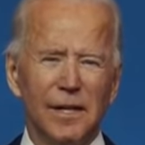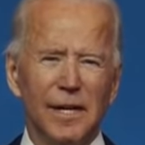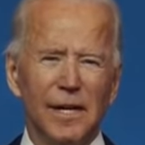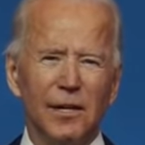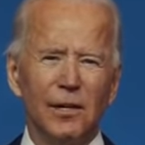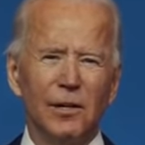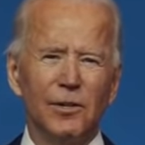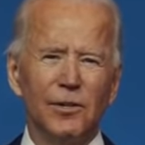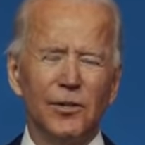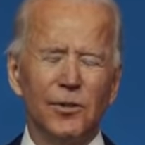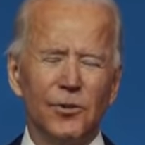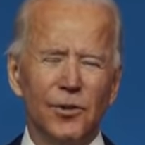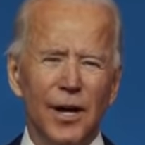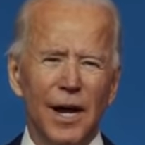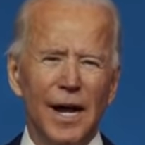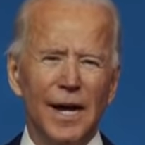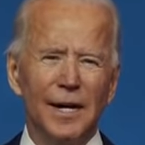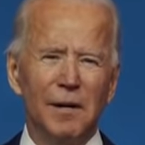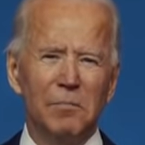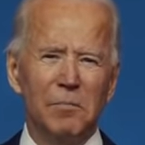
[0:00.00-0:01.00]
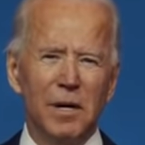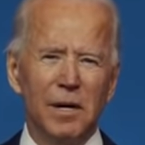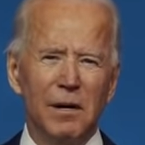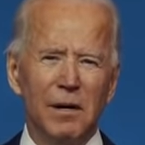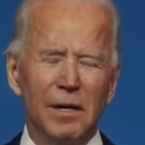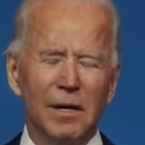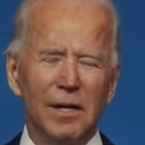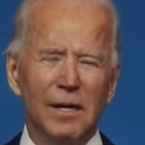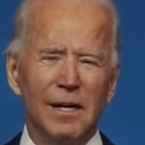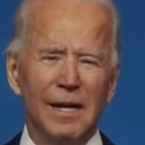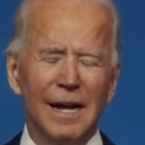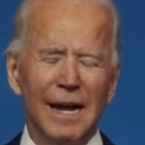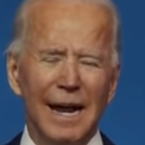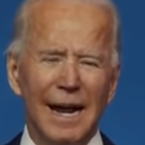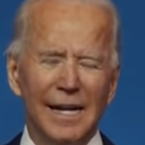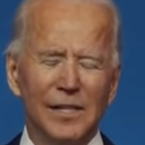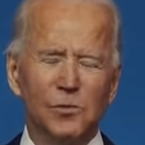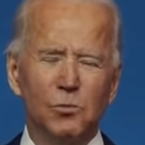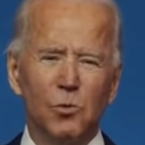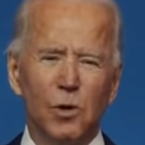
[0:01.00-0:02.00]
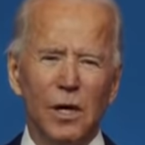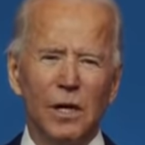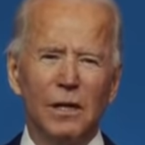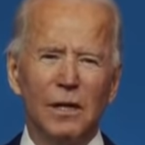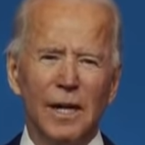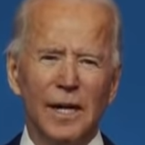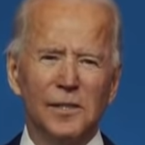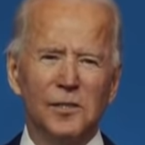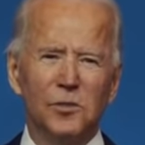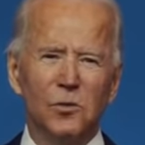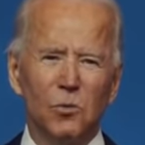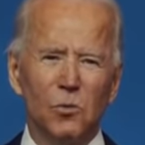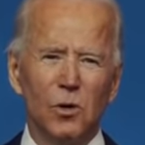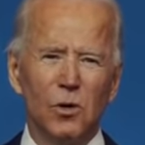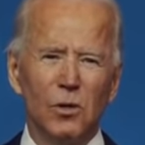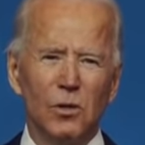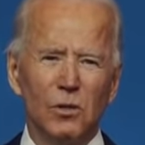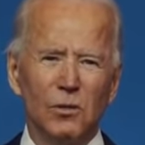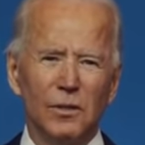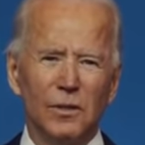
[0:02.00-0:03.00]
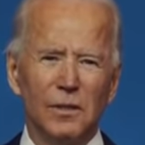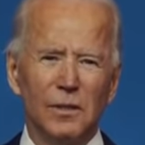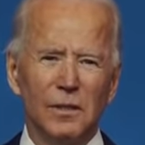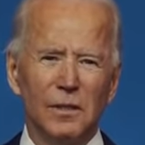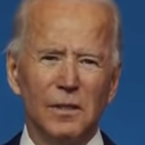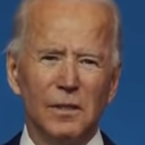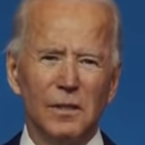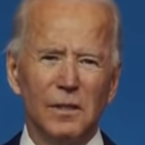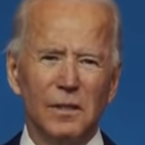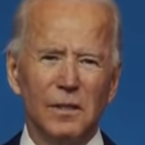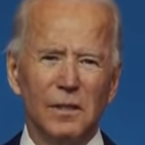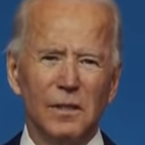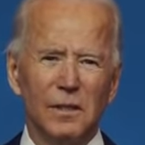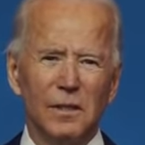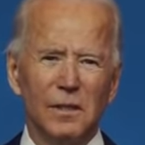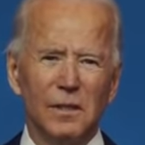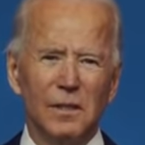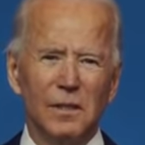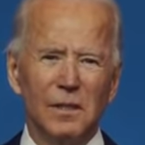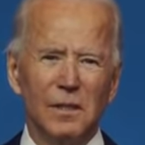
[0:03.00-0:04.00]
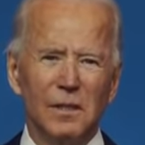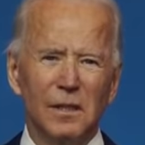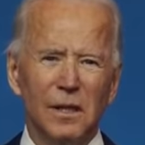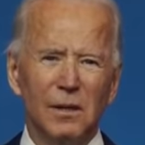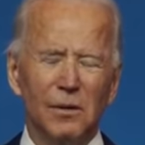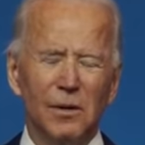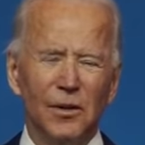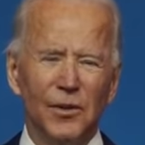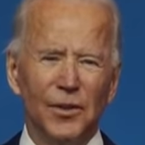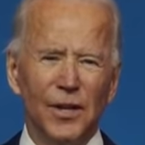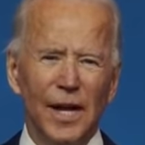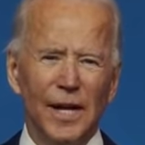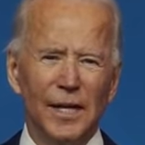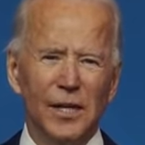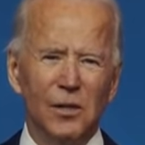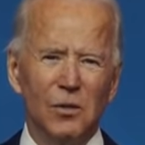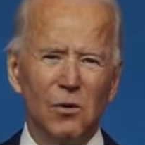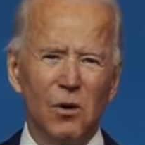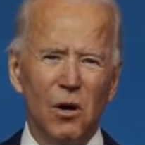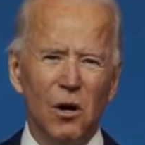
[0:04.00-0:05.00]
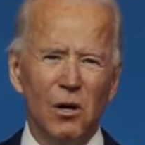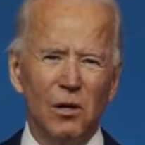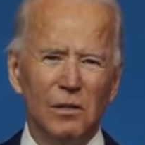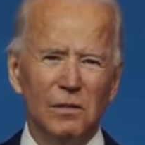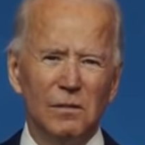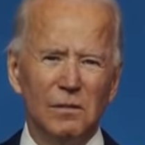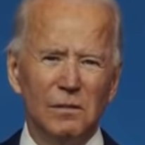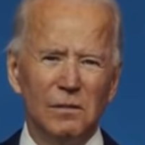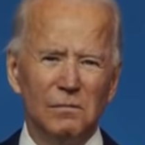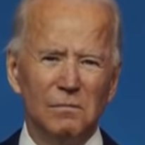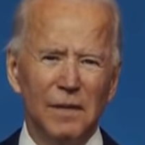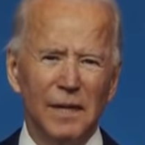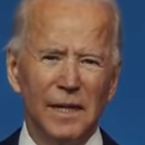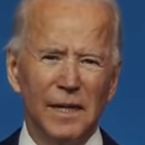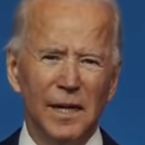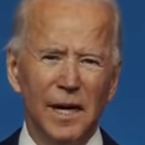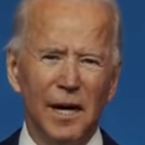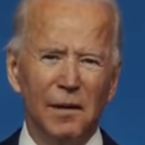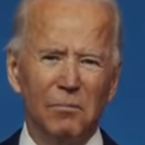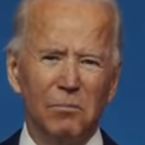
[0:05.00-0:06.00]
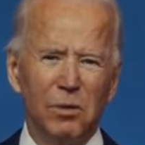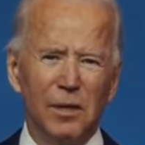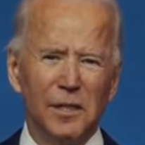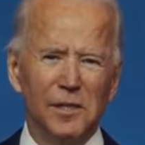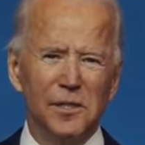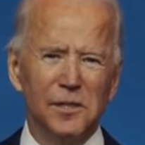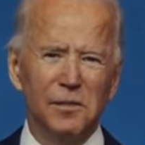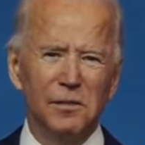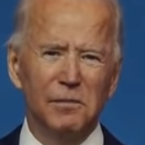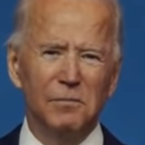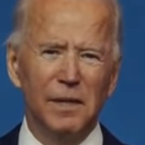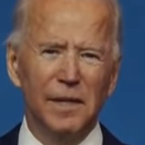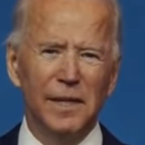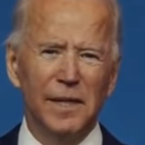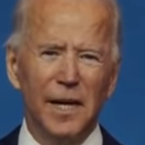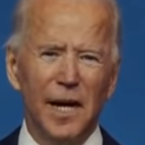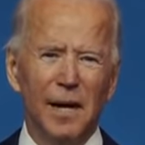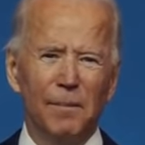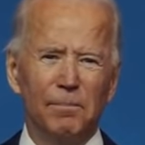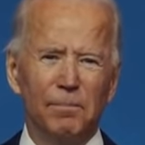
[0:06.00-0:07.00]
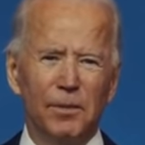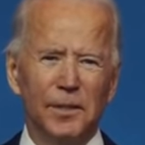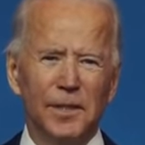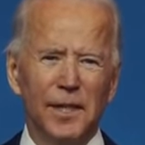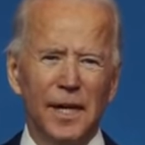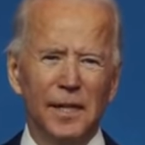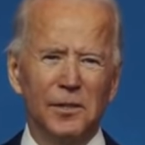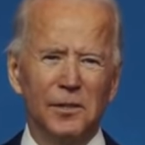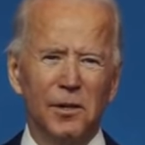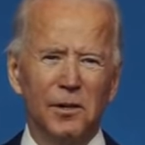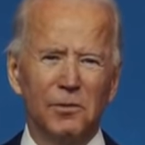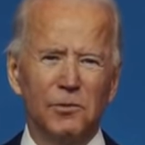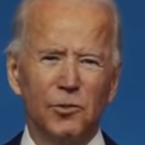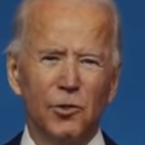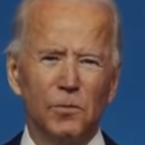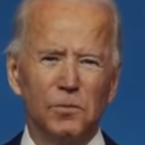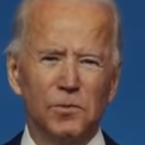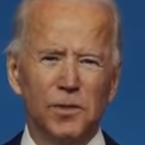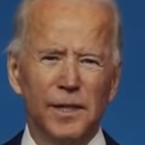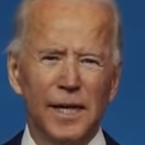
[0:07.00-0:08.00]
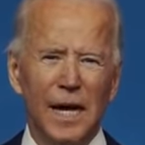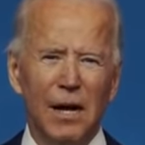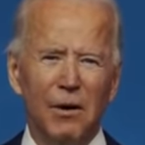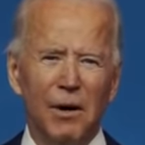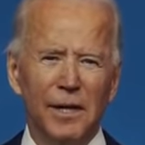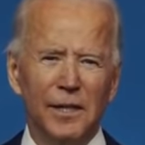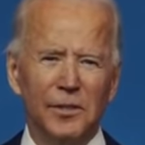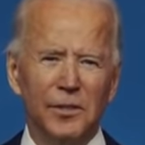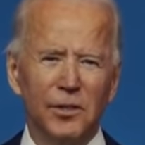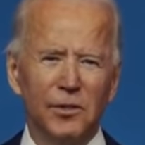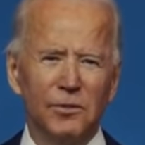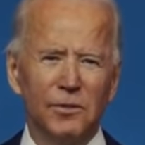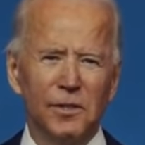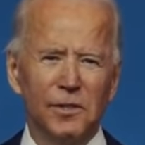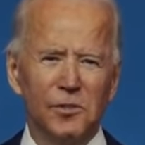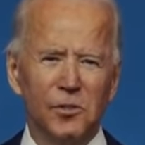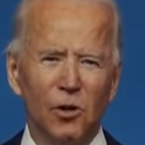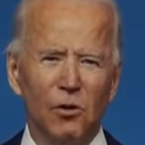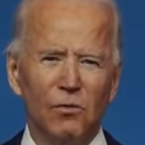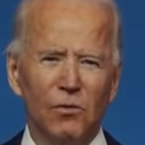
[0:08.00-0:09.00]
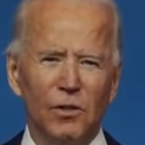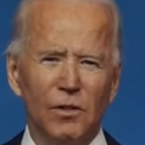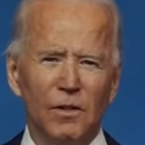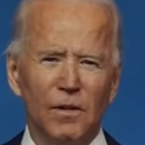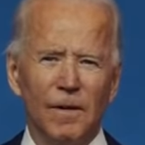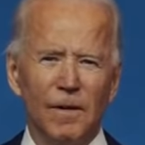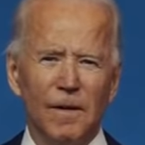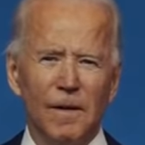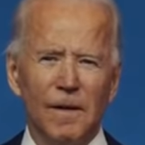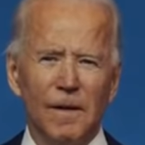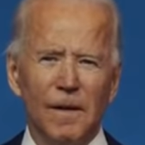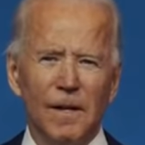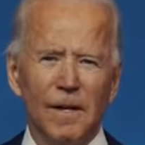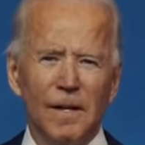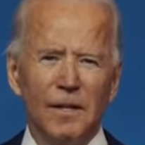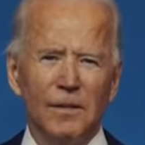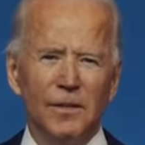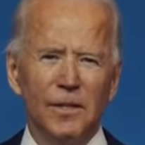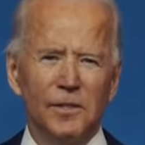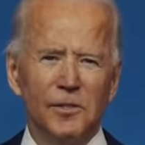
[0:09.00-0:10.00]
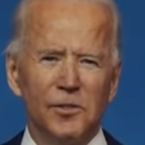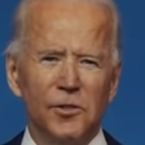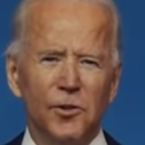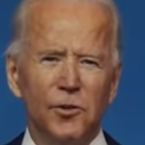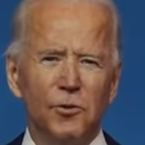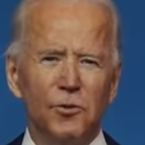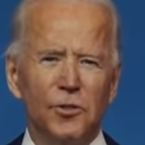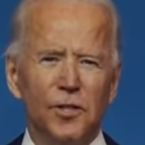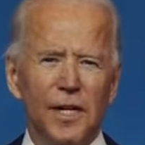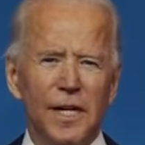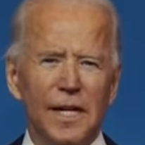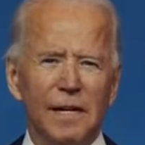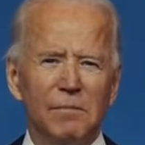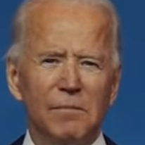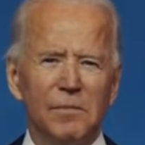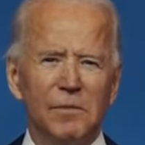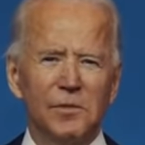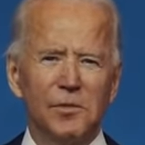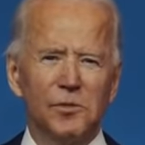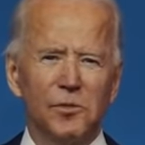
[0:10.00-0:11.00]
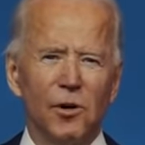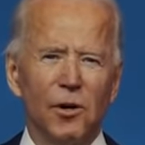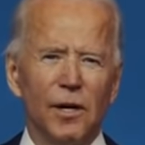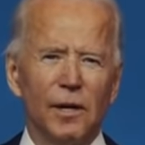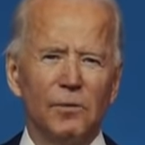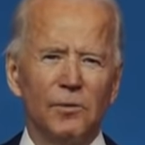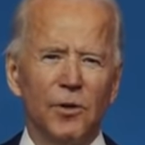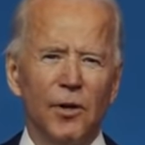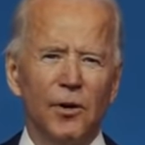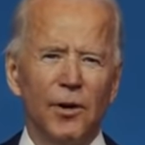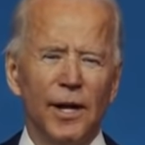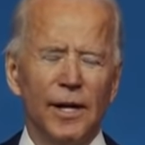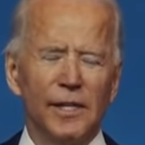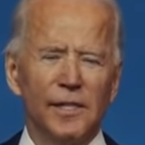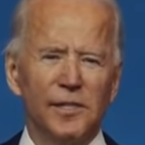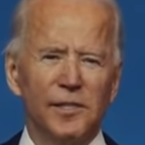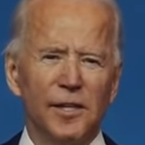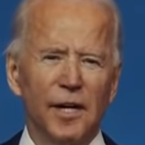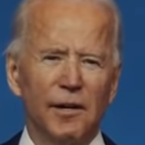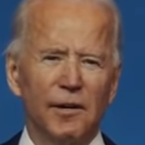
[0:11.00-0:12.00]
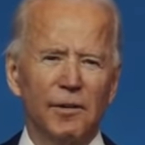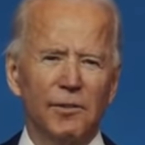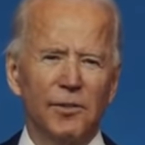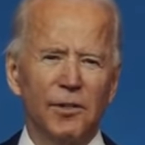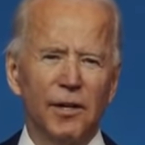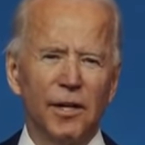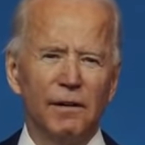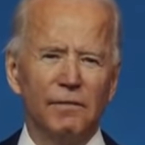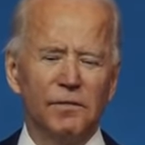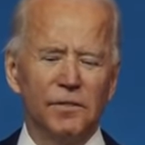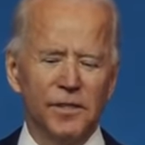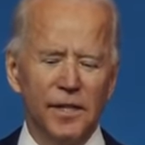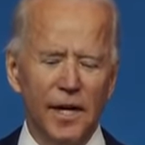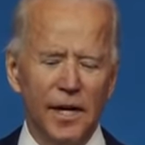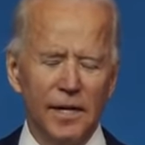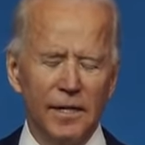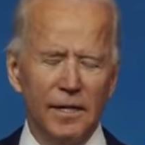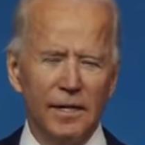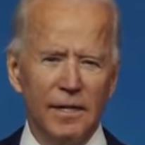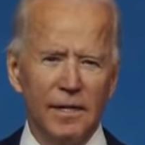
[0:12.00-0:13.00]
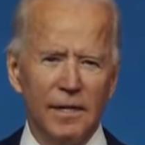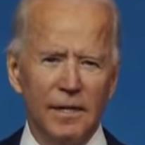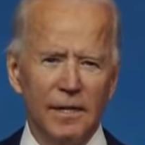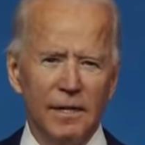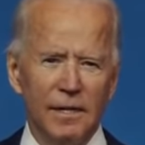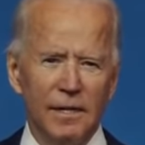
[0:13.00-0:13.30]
To heal and unite America as well as the world. I want to thank you all. May God bless you. May God protect our troops. And now I turn this over, this new team, starting with our next Secretary of State,